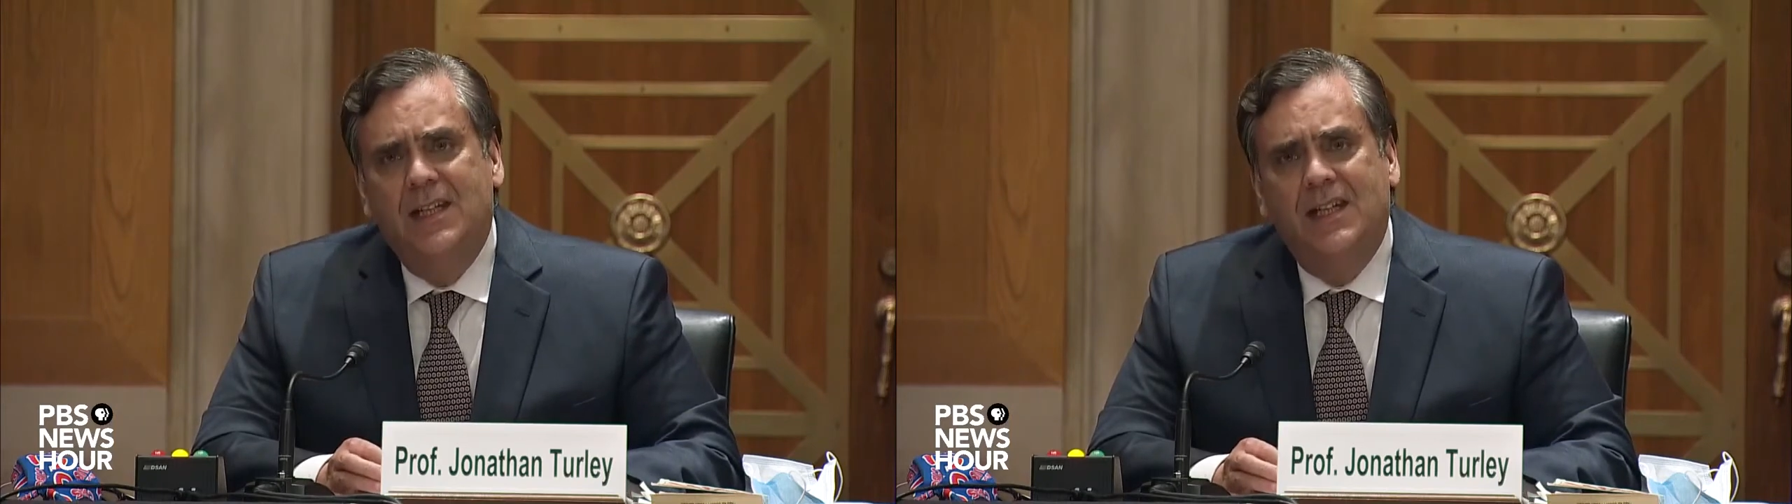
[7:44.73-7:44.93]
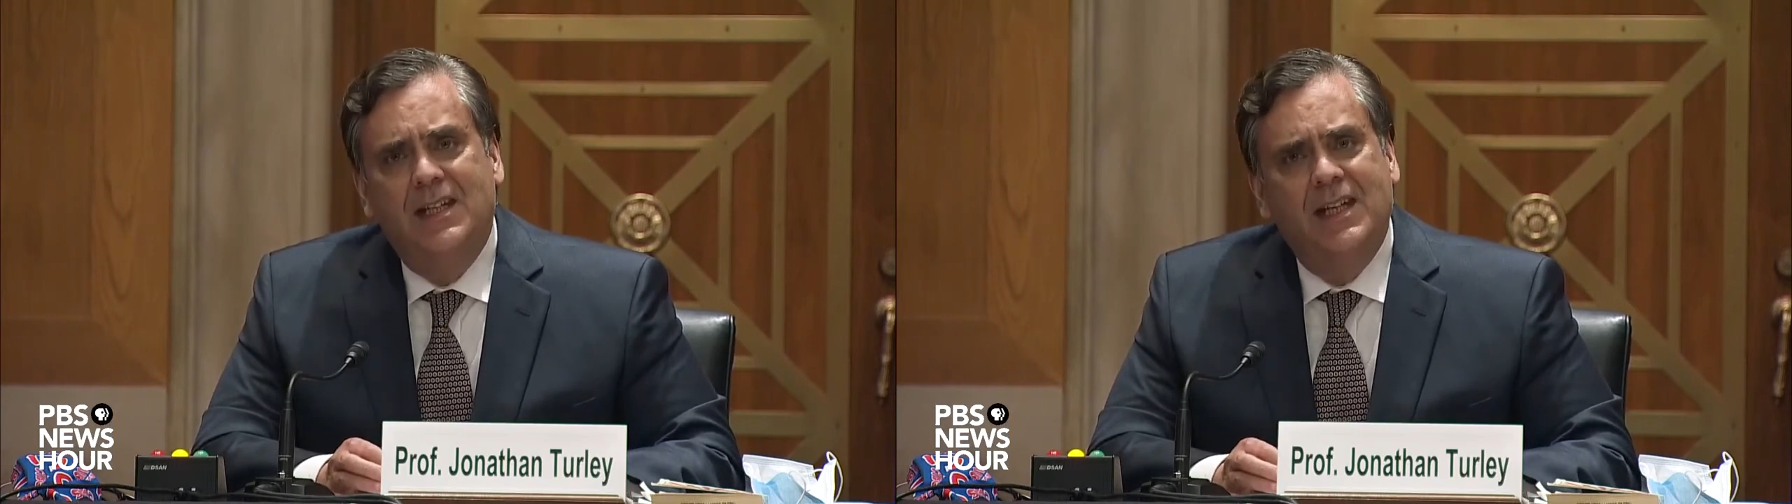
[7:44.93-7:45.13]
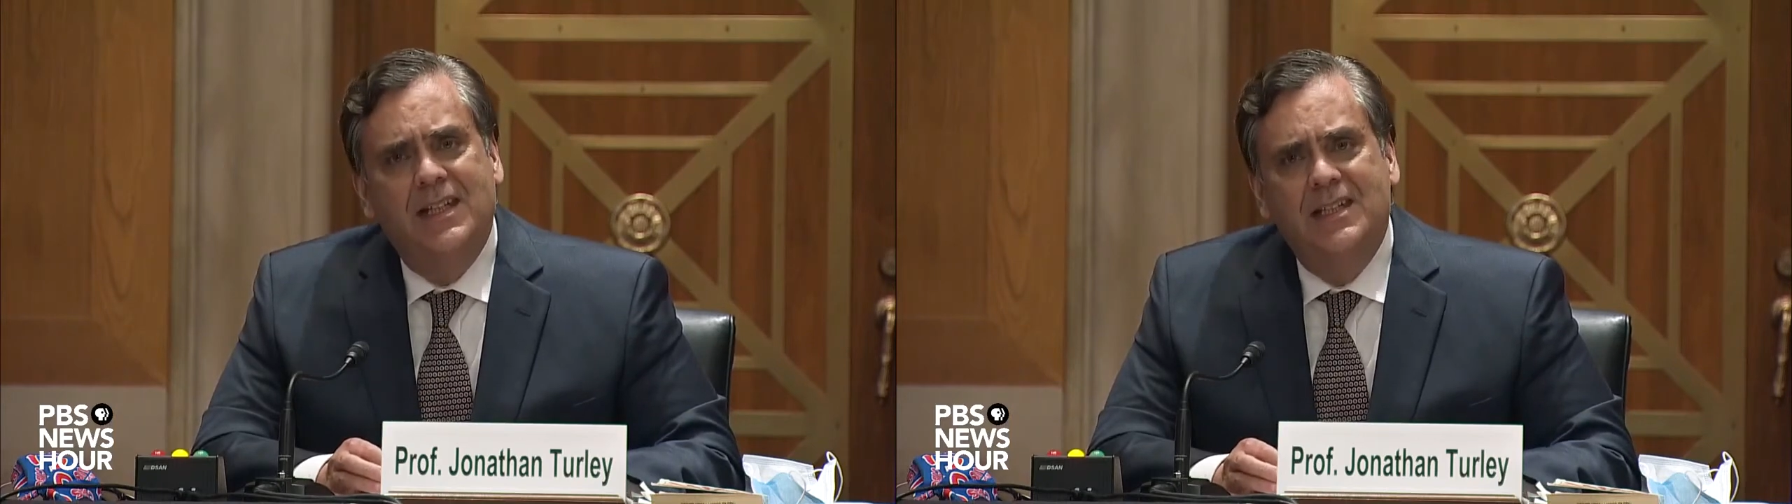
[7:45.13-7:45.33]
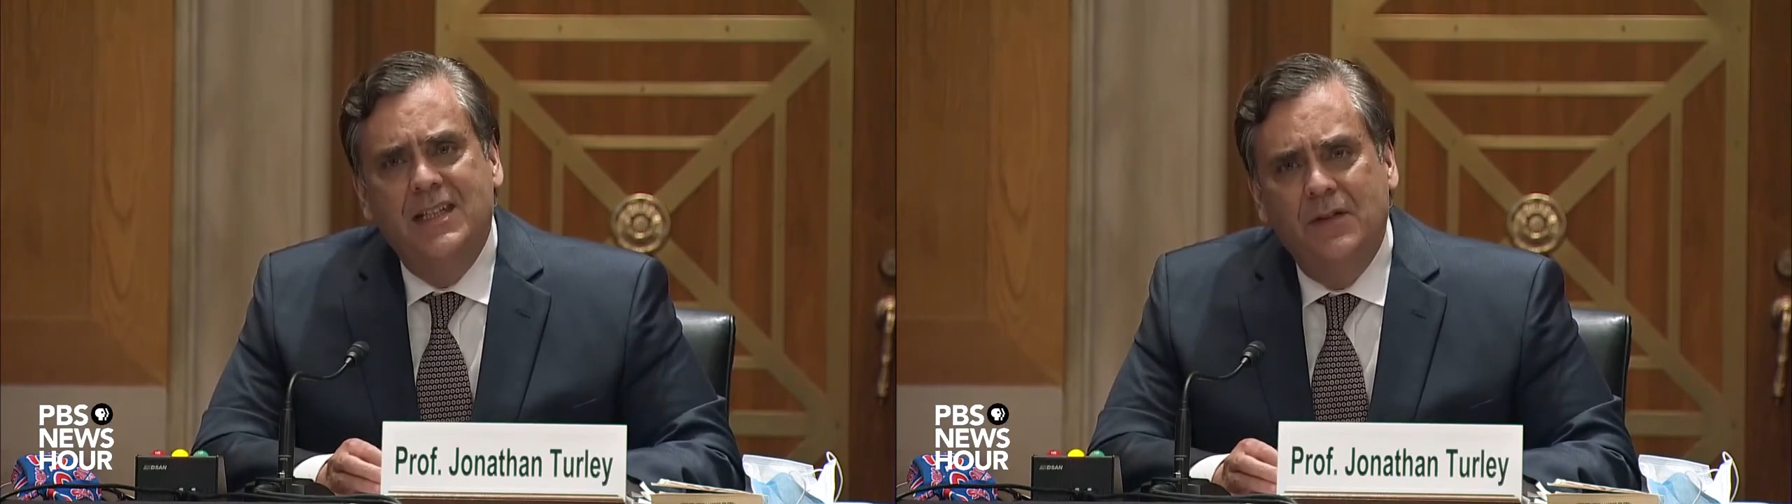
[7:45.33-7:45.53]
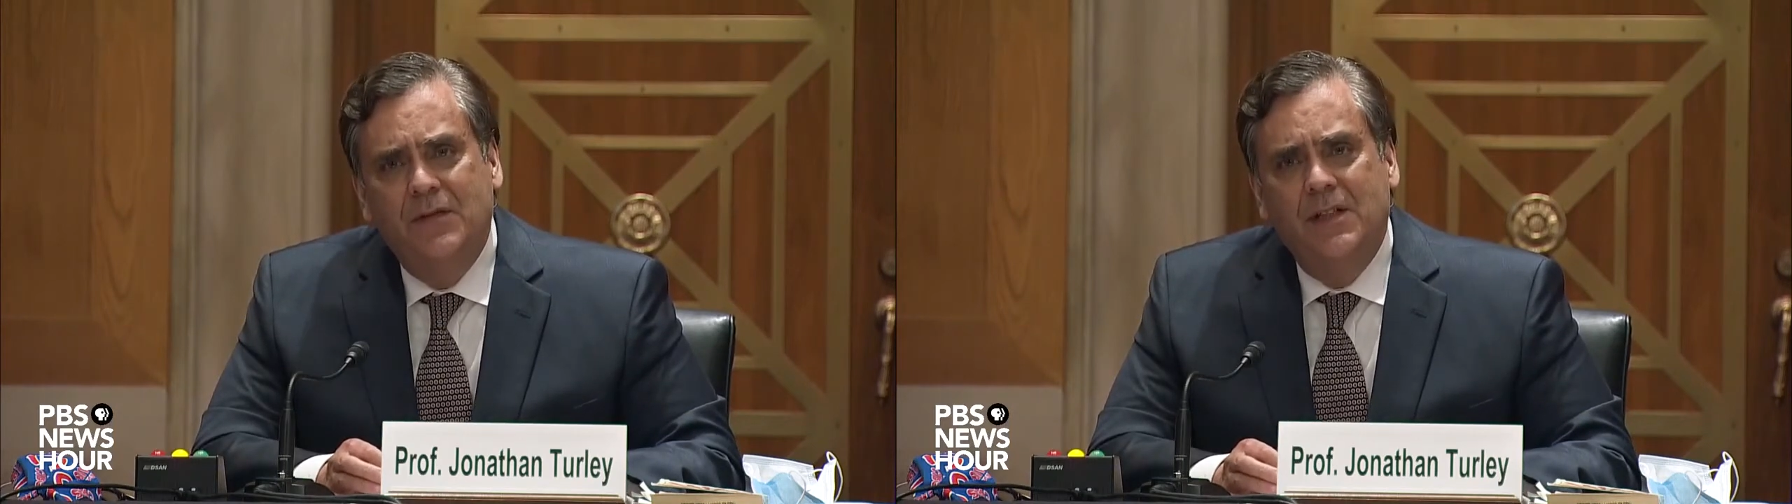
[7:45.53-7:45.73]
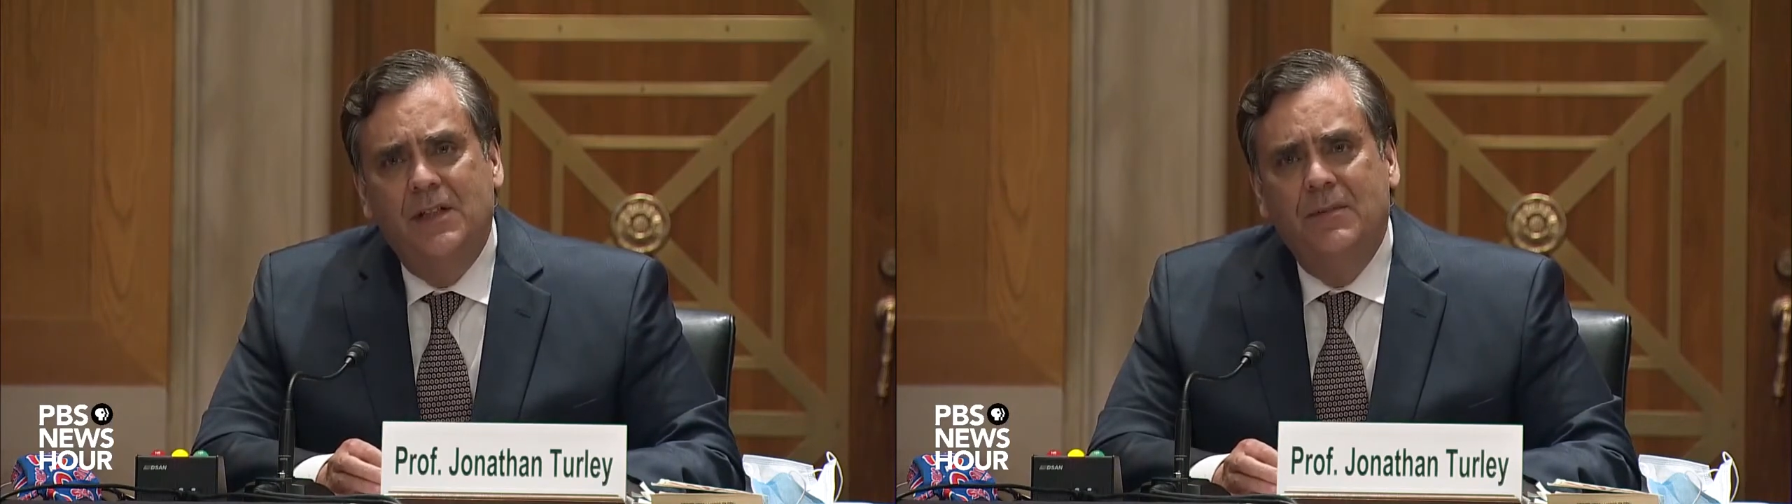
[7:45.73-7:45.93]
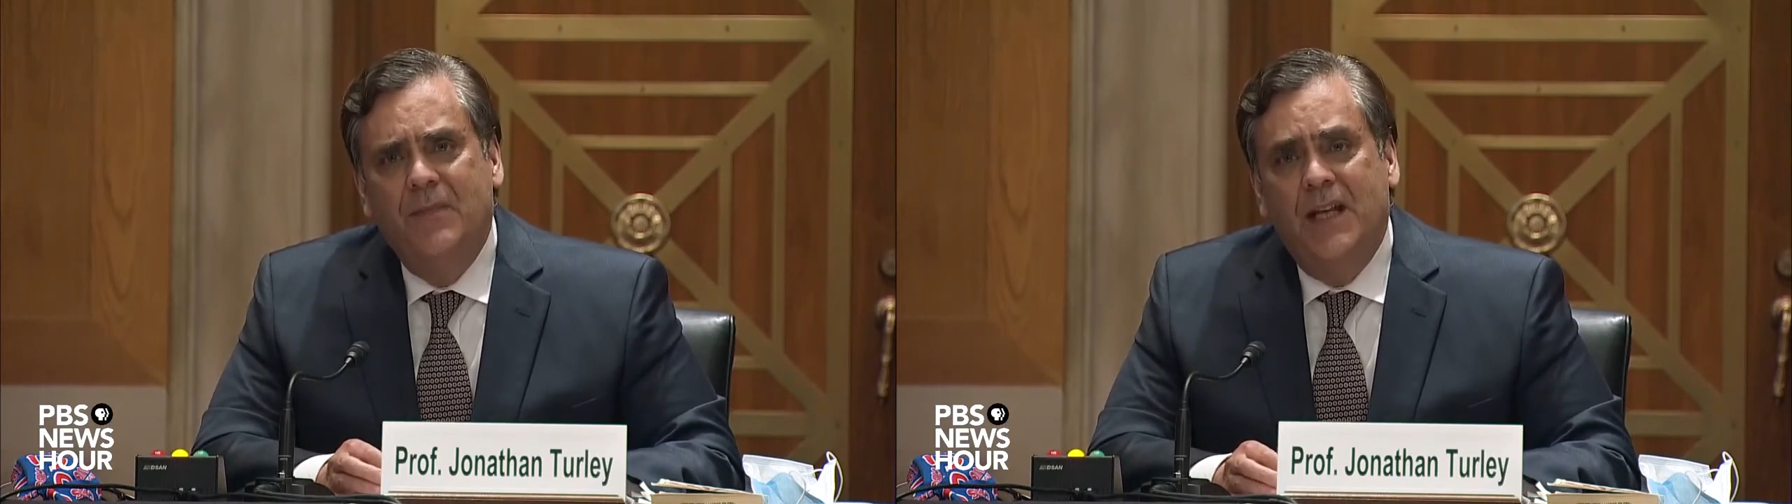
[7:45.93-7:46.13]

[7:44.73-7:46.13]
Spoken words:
that Antifa